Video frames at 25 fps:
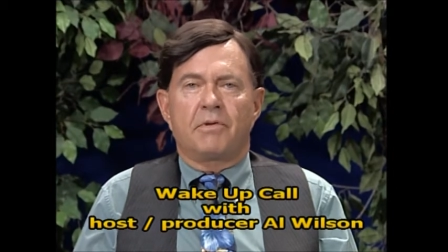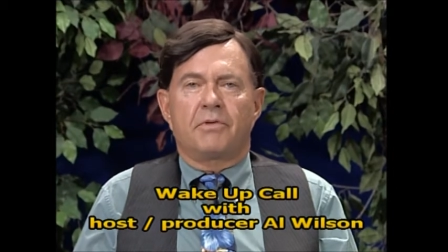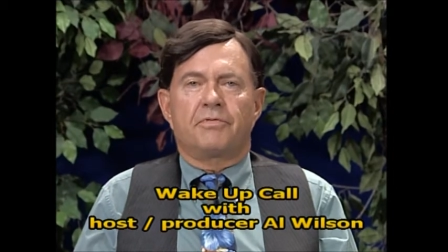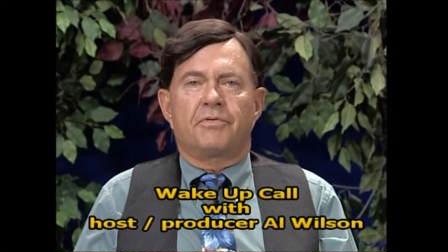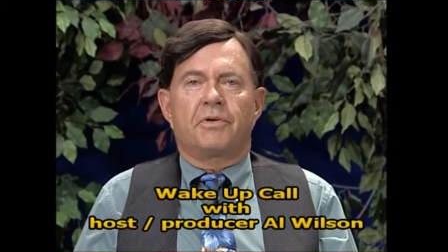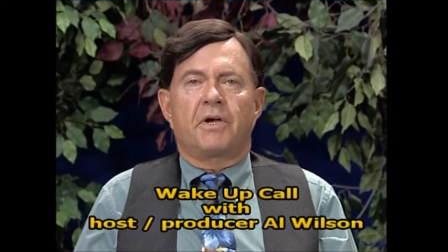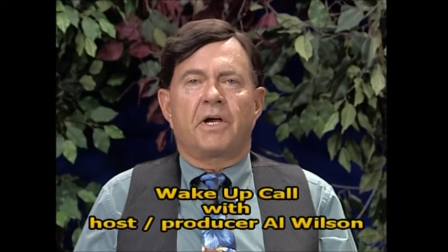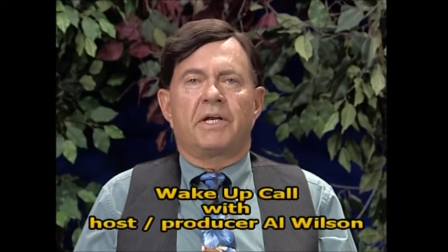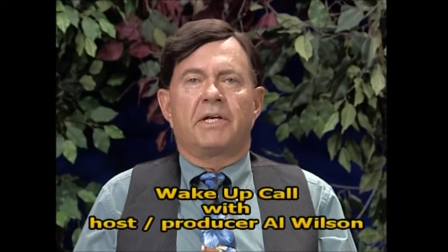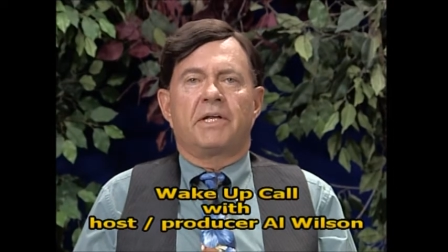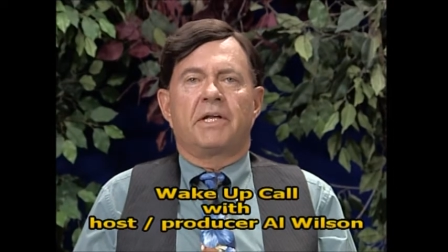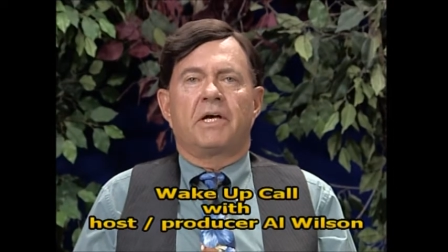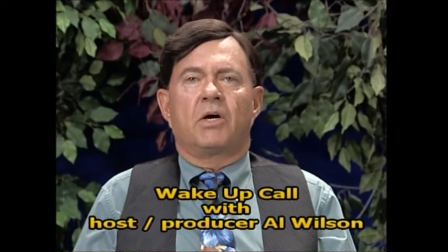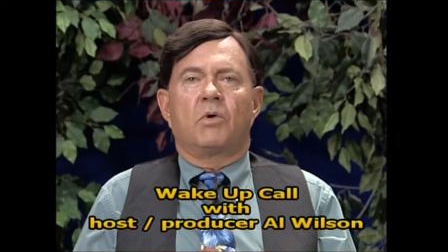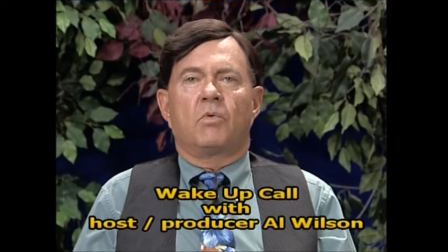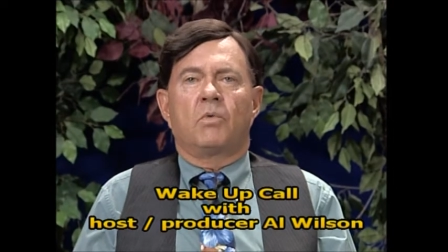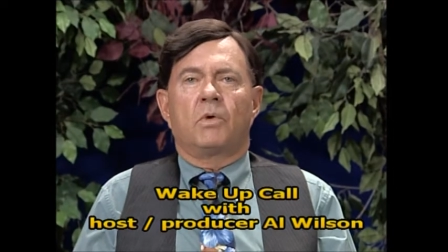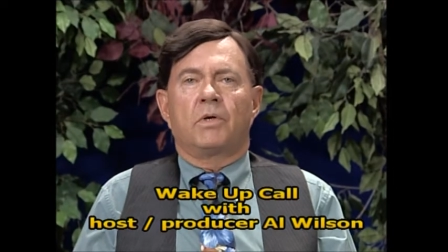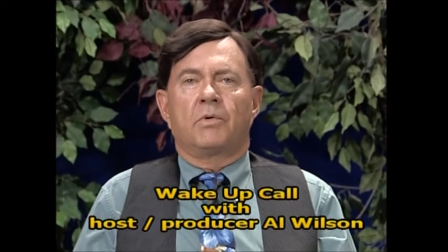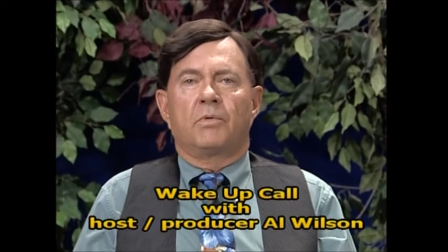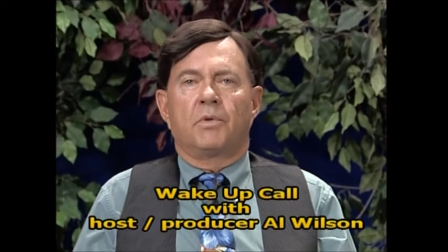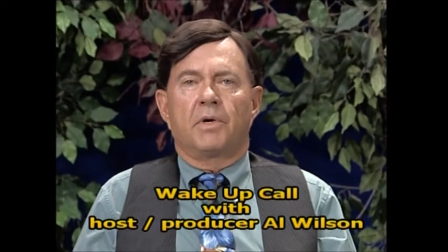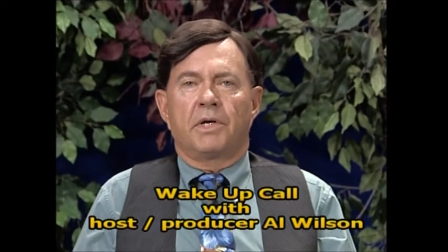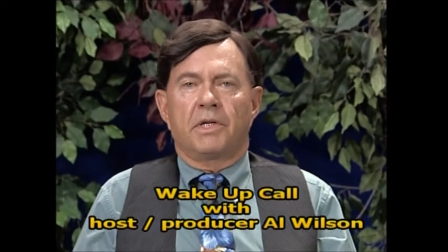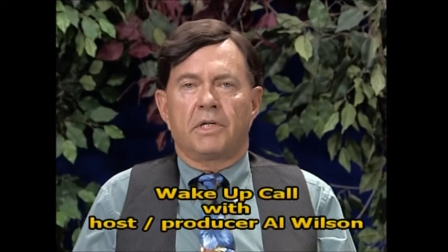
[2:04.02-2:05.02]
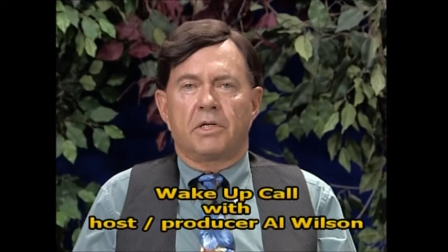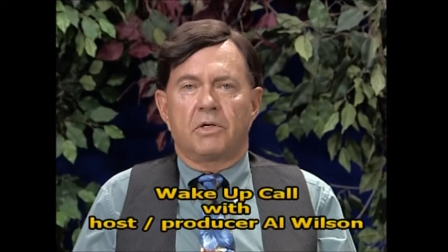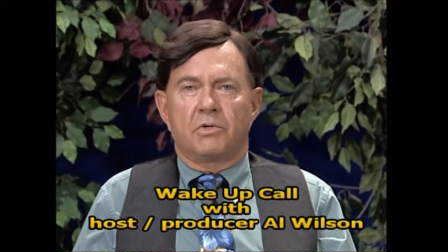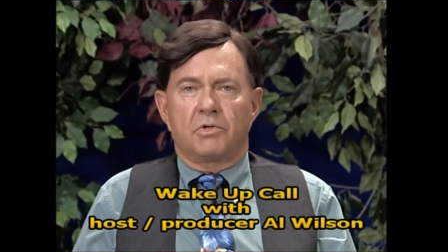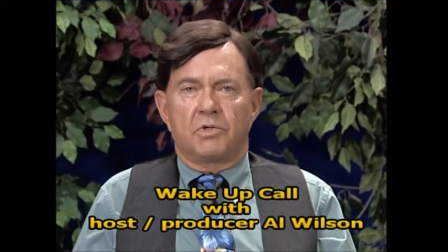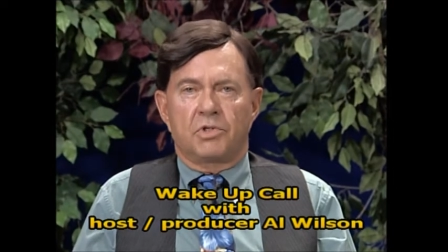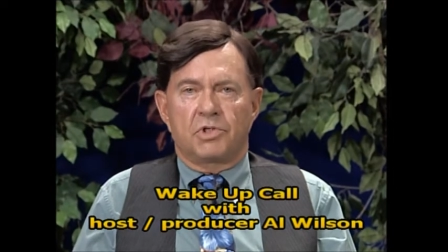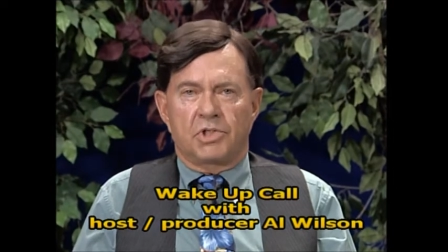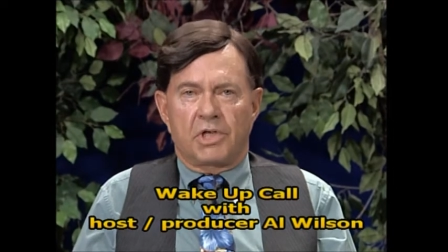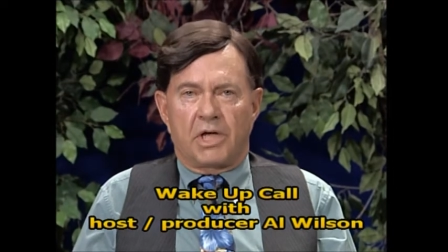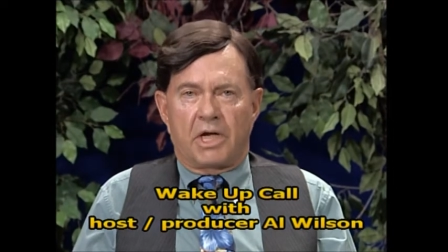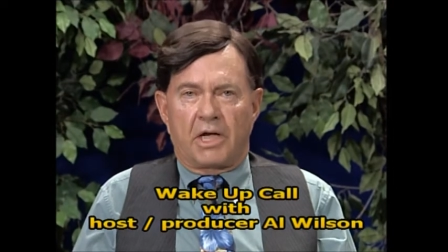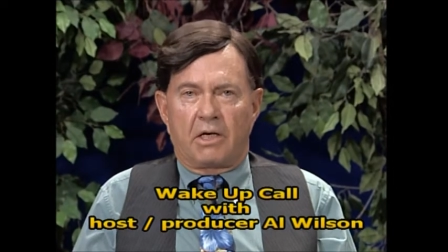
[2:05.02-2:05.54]
to find out what radio
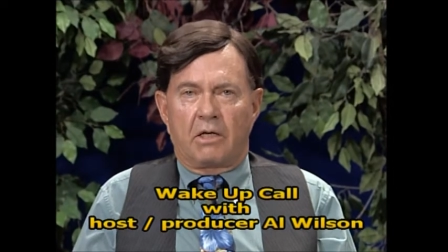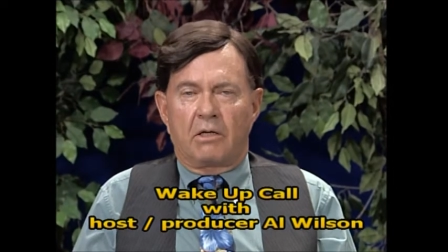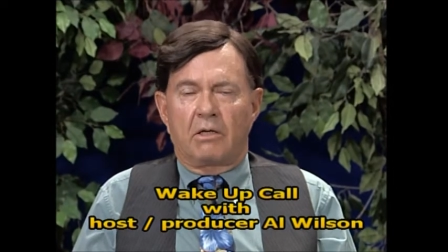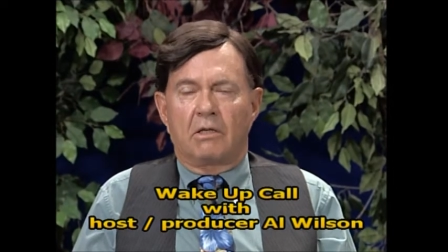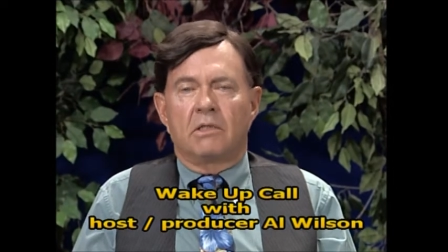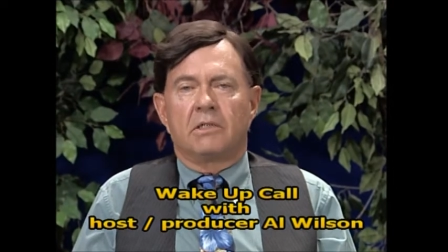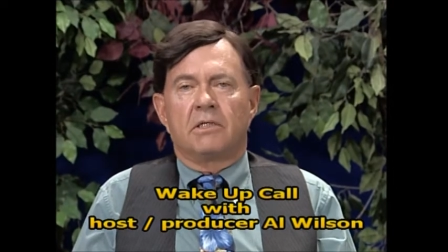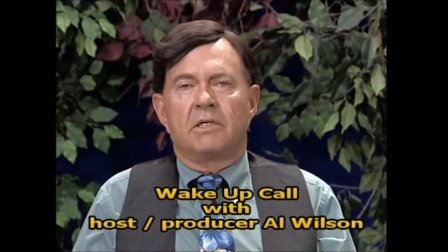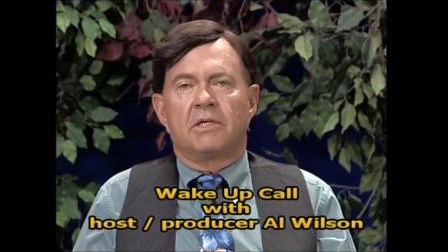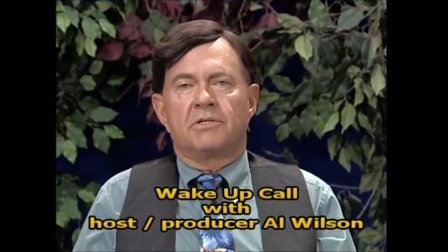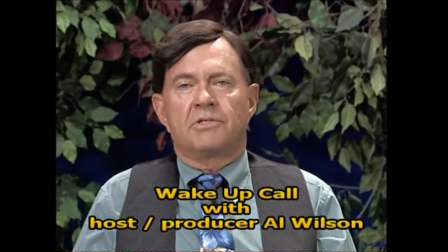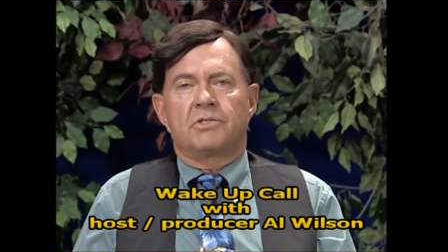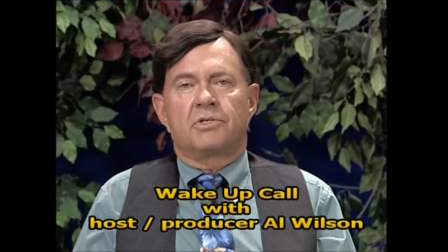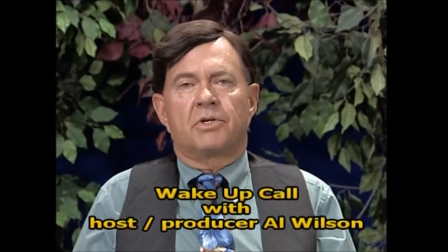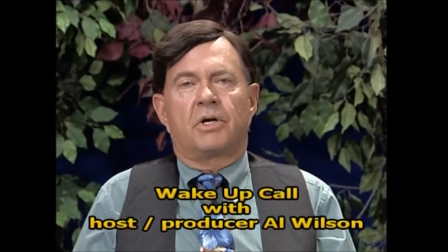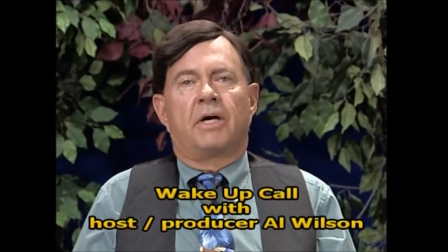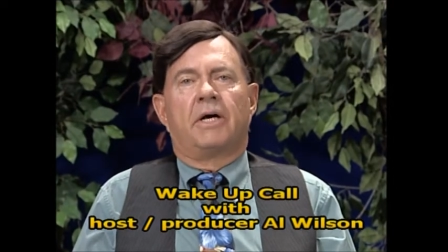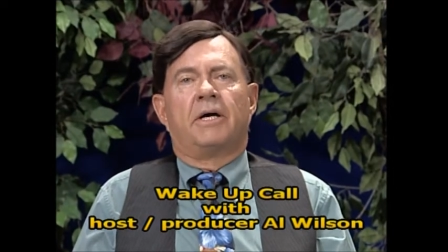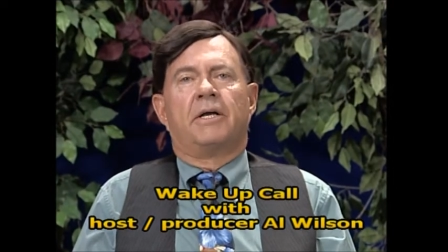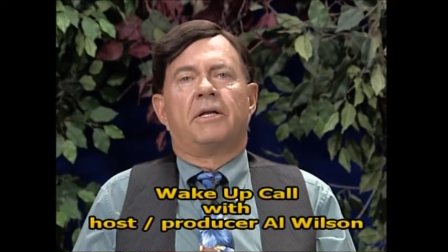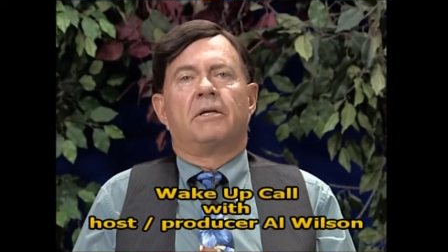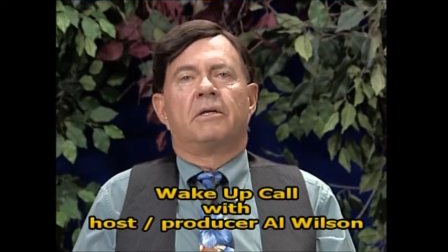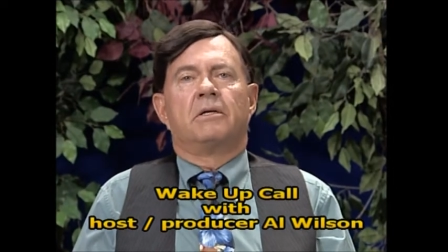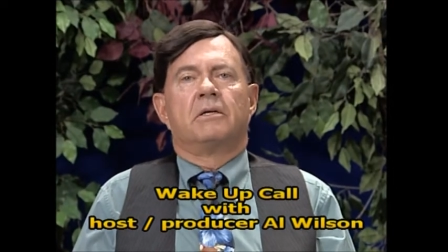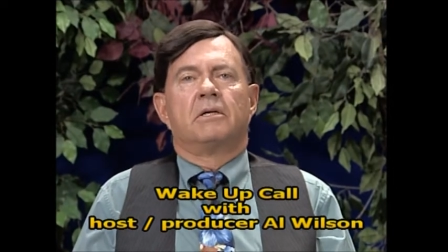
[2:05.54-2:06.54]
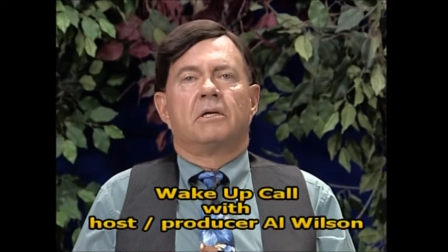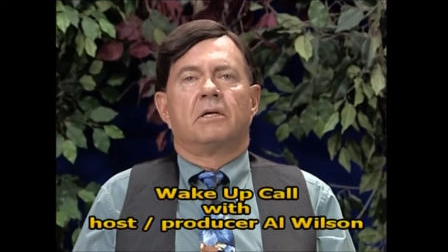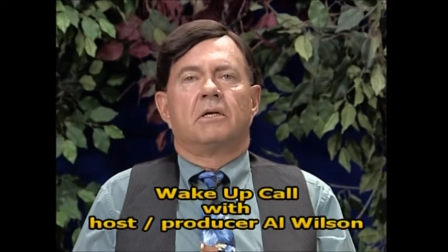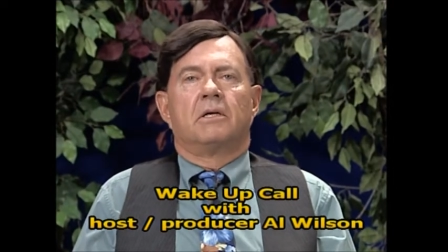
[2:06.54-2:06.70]
channel it's on